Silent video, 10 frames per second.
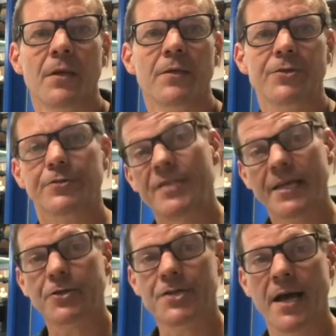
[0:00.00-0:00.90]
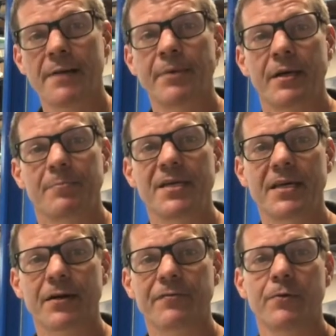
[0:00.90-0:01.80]
So take your time, be
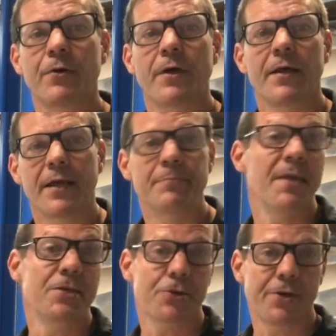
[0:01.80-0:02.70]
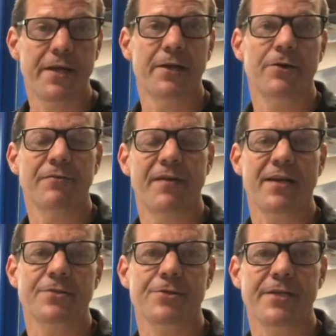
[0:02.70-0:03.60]
careful, and make sure you get all the
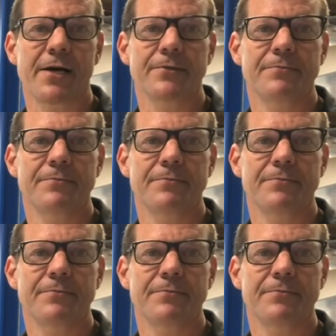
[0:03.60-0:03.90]
fasteners out.